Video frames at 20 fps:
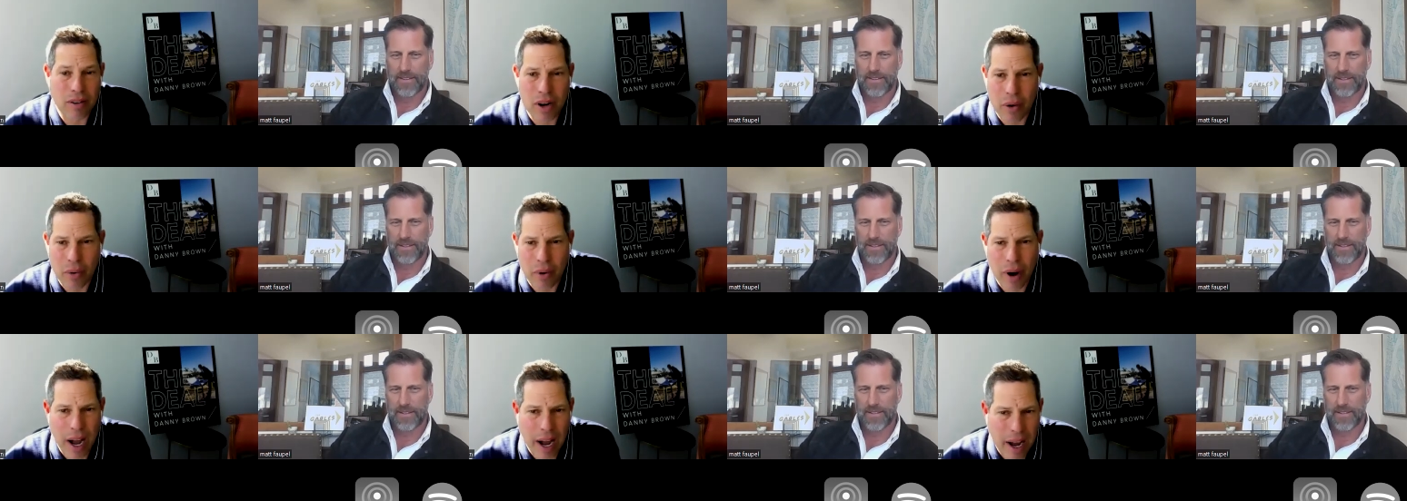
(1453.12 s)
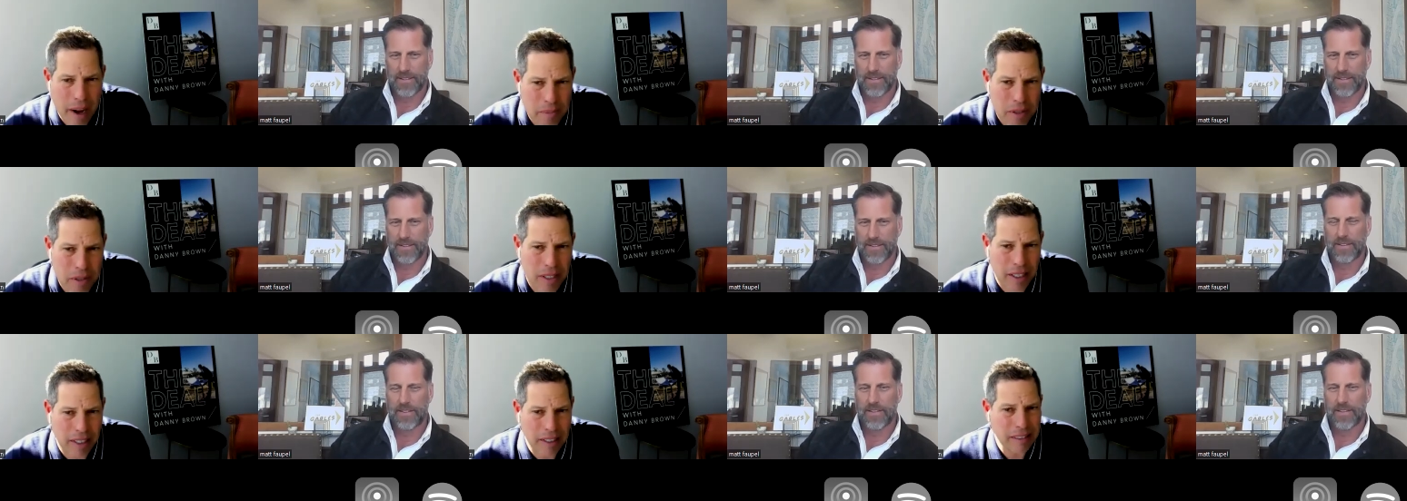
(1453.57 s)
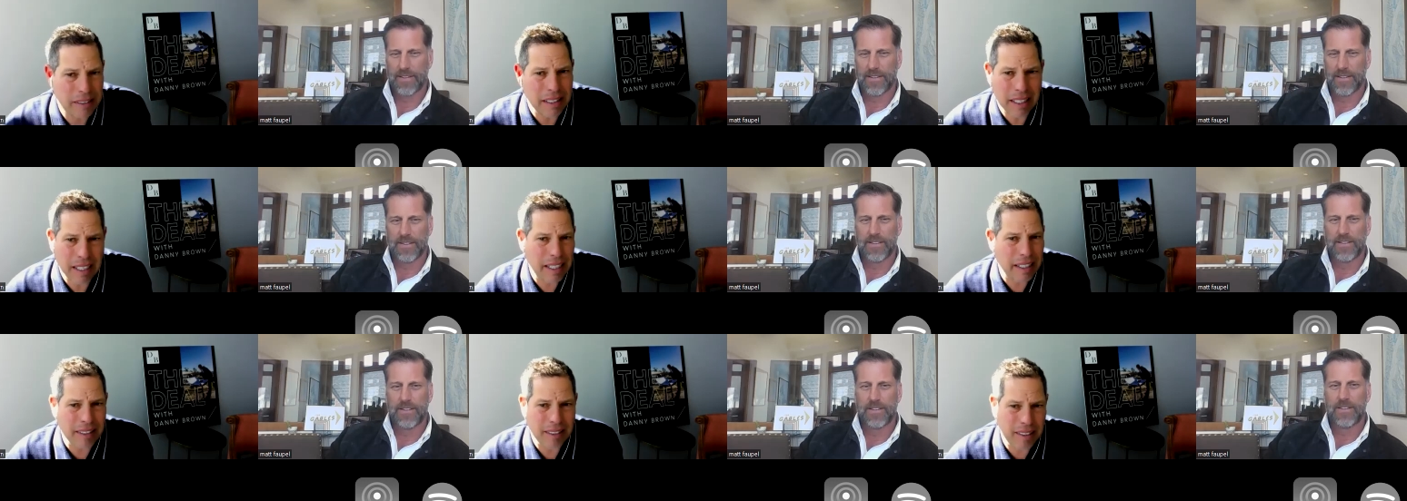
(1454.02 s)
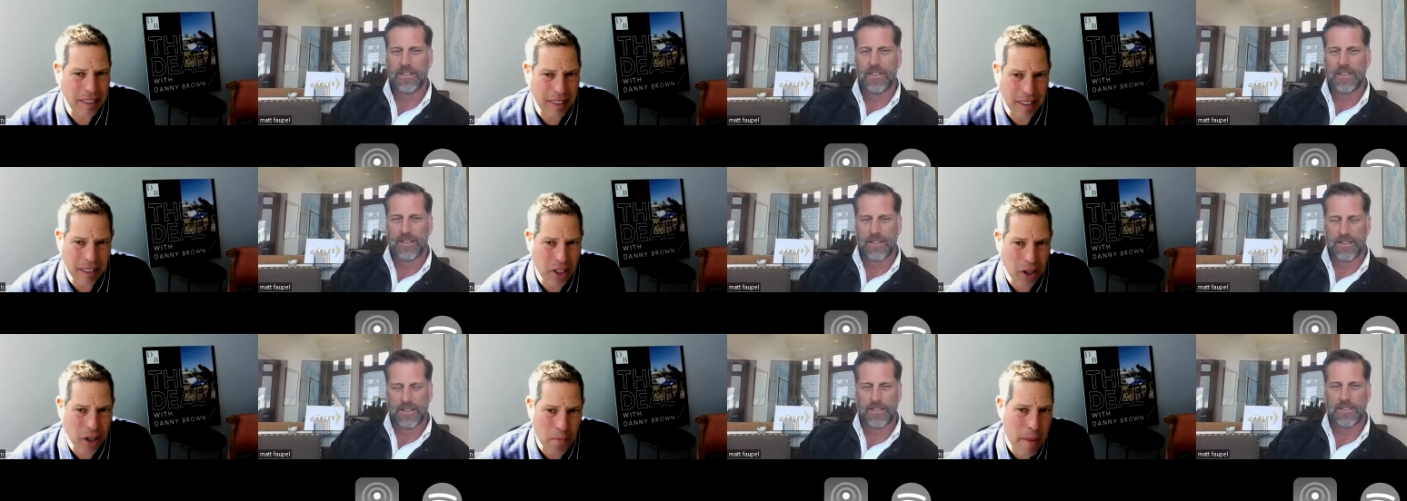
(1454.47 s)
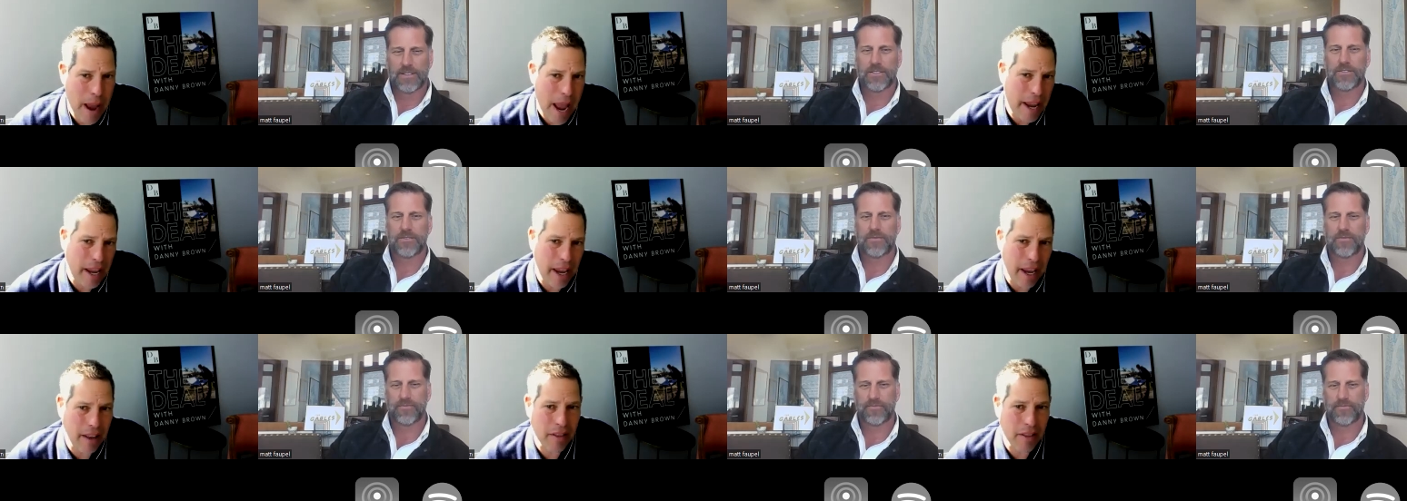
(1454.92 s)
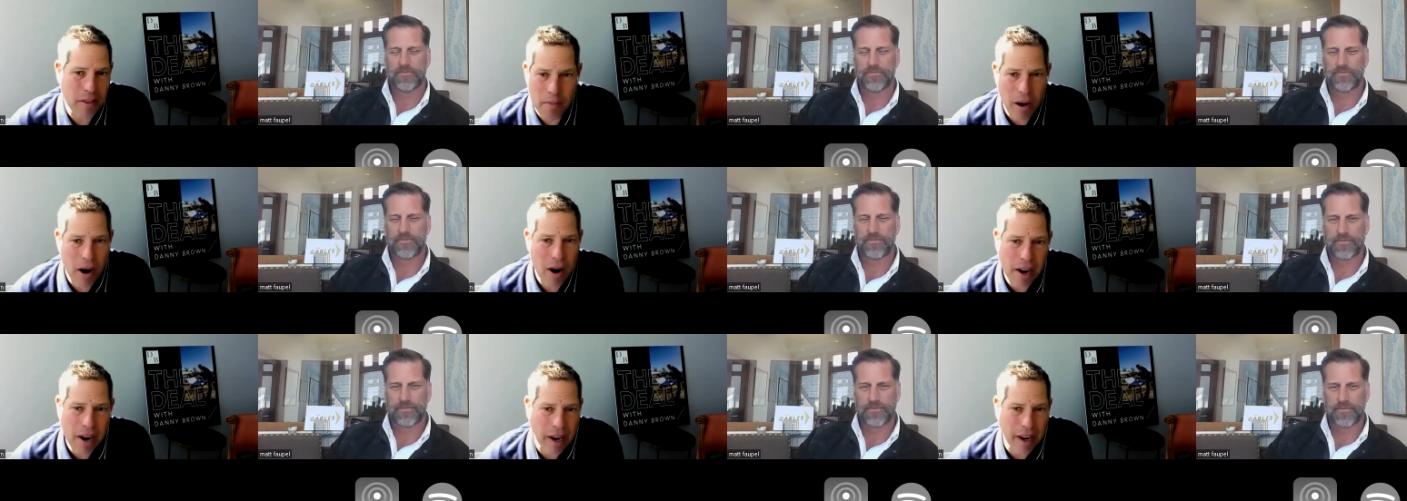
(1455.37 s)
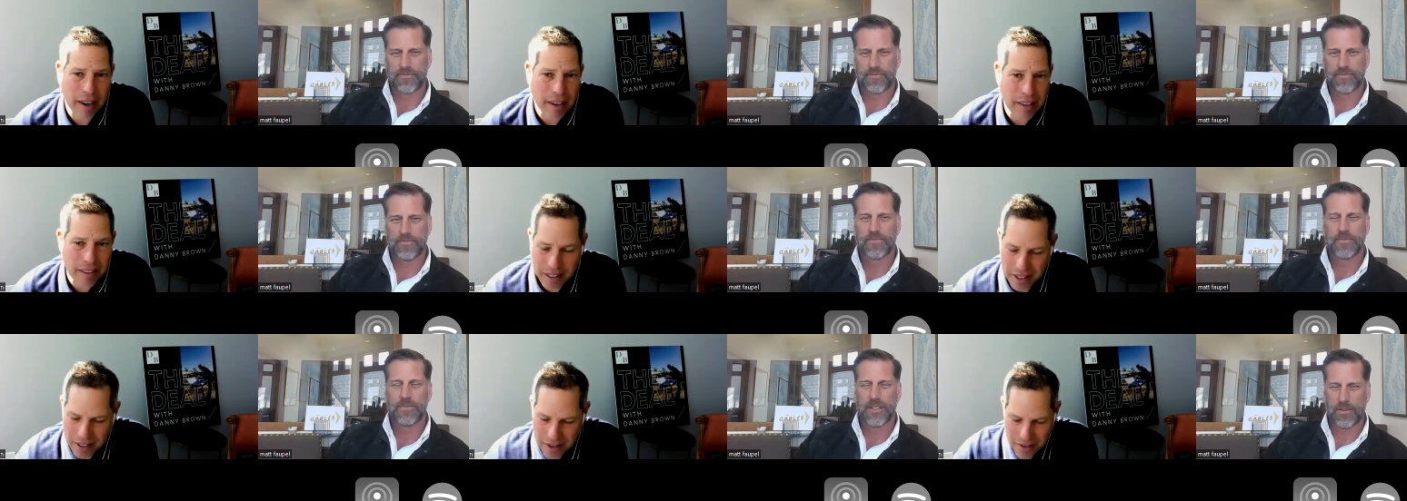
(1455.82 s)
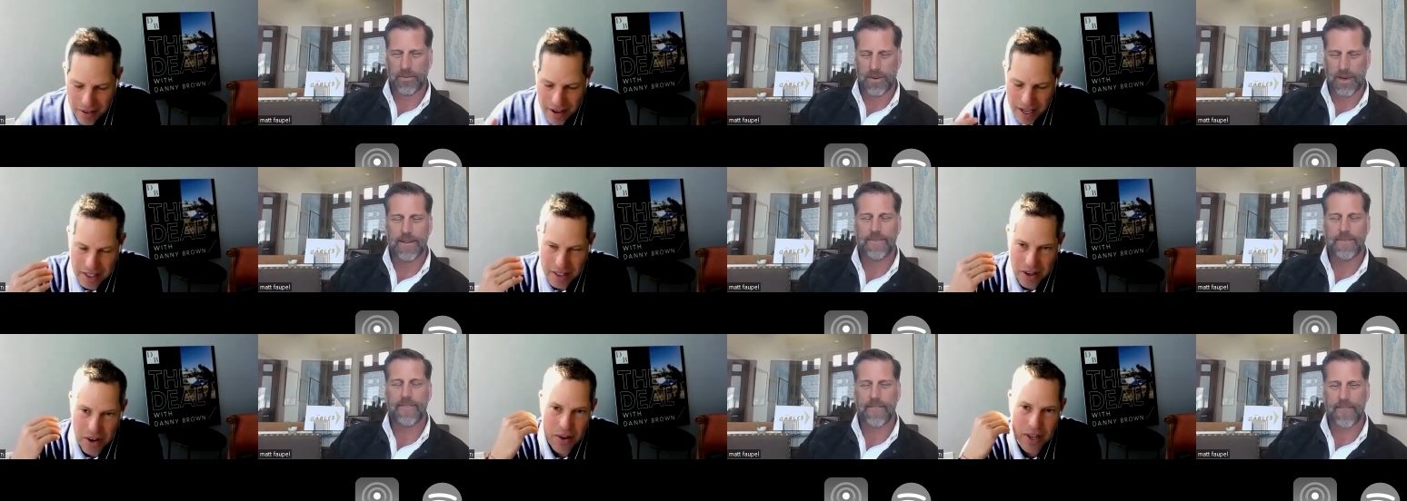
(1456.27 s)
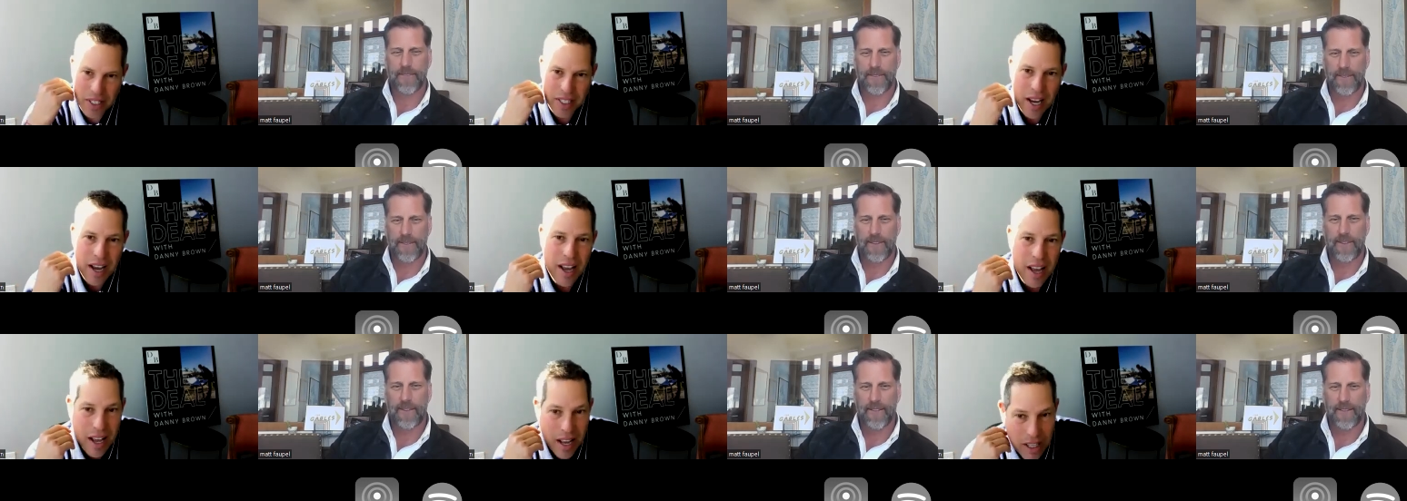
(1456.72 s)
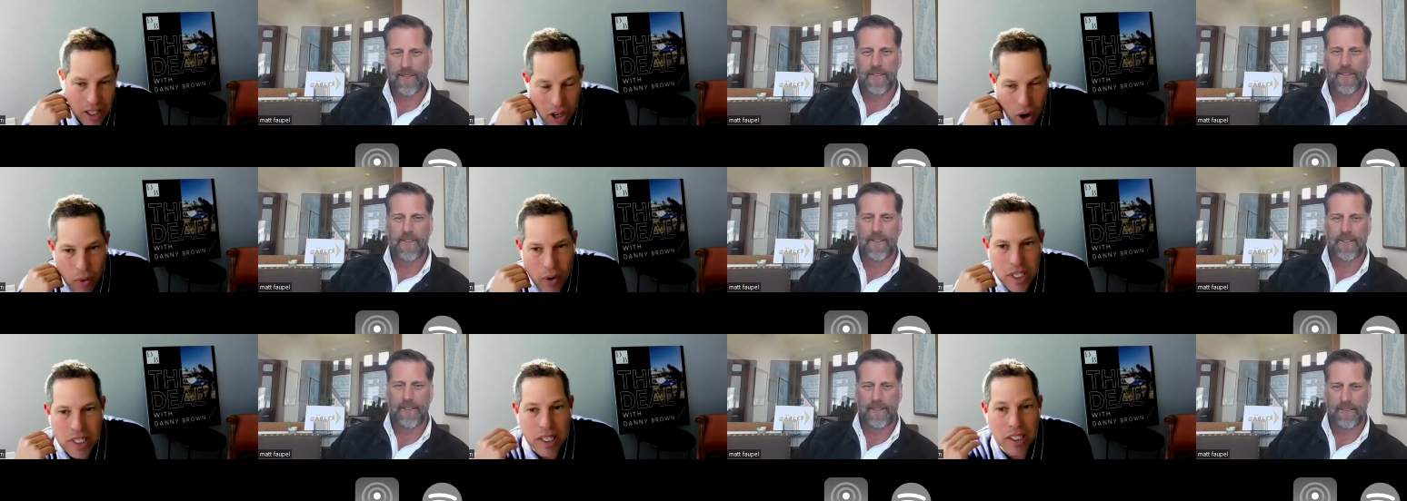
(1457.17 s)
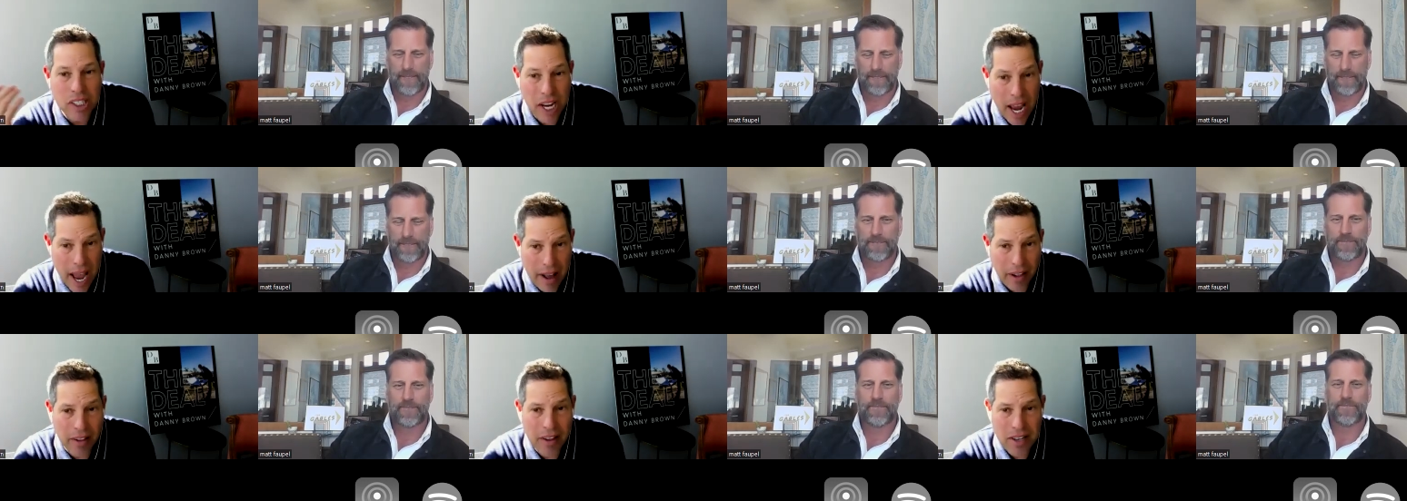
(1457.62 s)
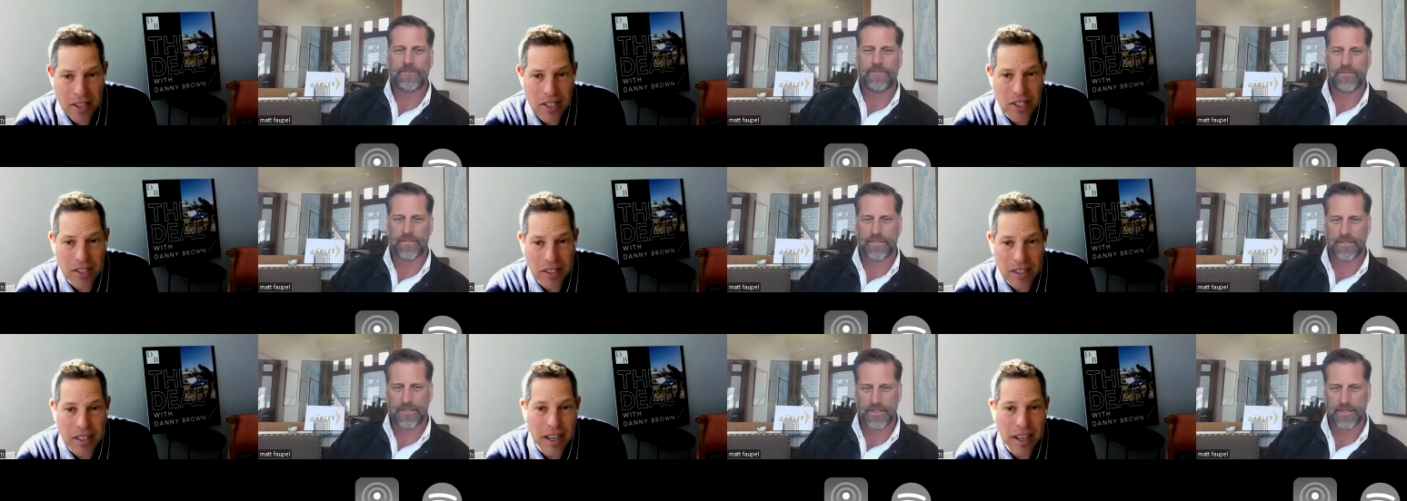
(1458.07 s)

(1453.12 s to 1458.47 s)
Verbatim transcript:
Speaker 1: no comps exist, you're making the market. You know, right. that's always, it's always the challenge,